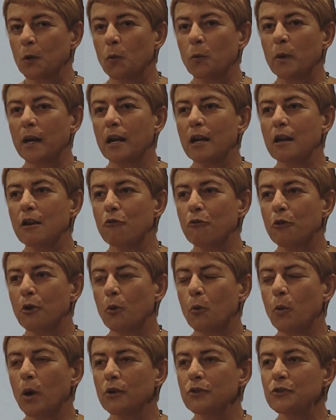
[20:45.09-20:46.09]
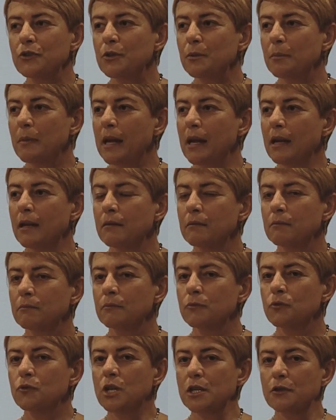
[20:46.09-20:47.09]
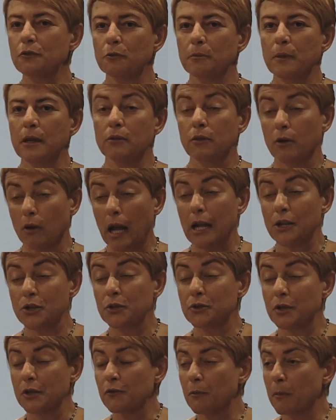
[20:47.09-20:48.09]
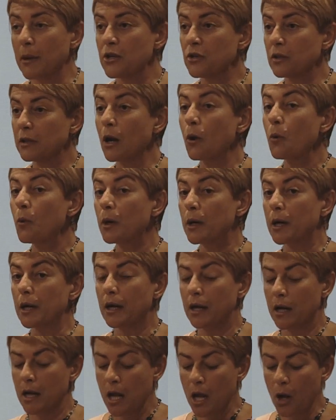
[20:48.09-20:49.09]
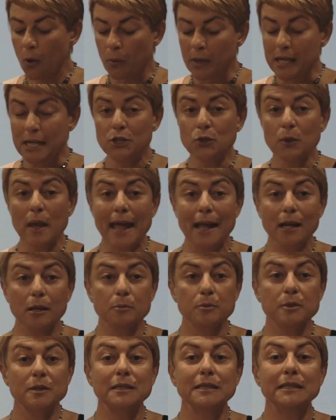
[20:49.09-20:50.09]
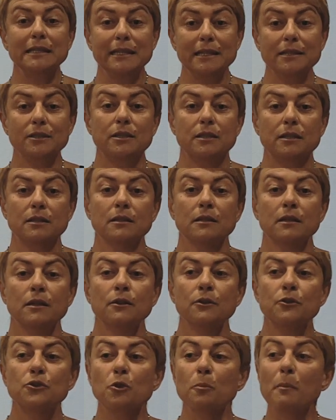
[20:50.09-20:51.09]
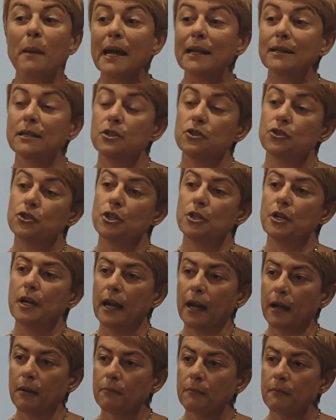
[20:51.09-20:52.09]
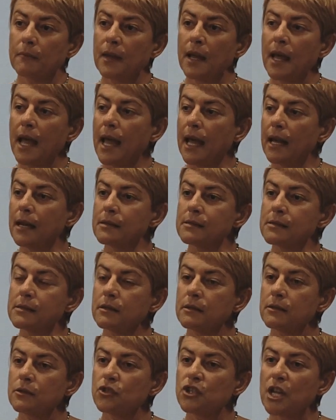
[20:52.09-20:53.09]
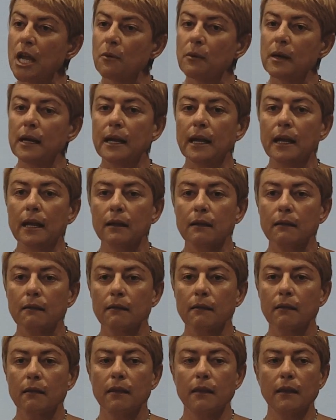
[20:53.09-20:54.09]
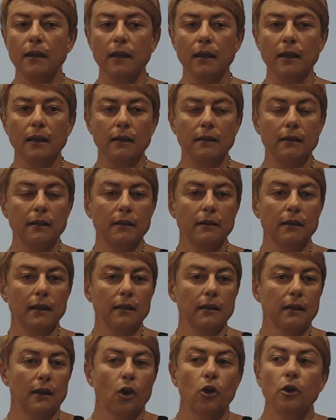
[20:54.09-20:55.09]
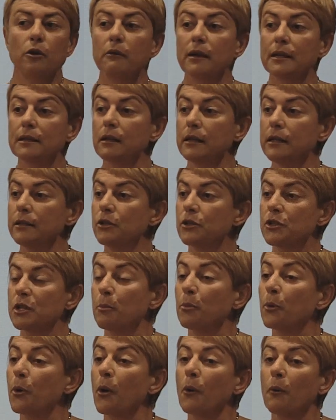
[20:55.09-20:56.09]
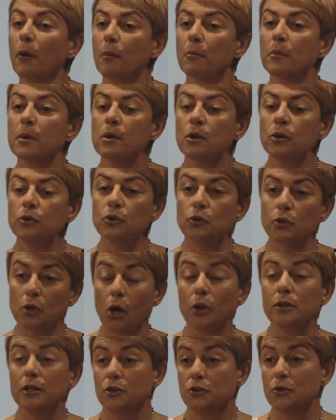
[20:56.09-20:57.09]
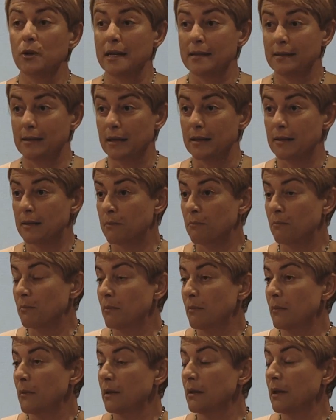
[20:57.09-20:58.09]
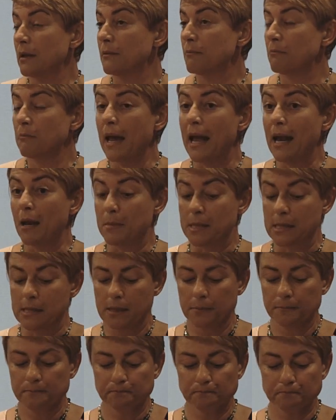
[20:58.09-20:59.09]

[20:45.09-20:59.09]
Well, if we want to make cultural transformation that work, we need to help the leader to make this journey. And generally, the current leadership program do not address this element.